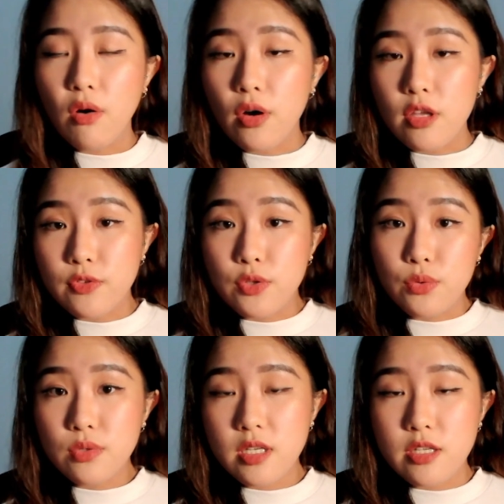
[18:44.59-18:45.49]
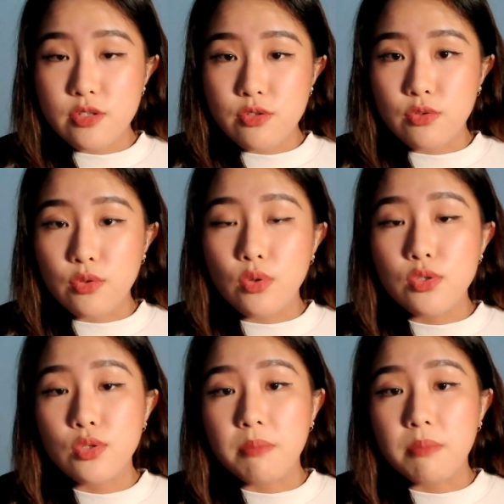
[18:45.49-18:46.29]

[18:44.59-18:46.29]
All you have to do is to go to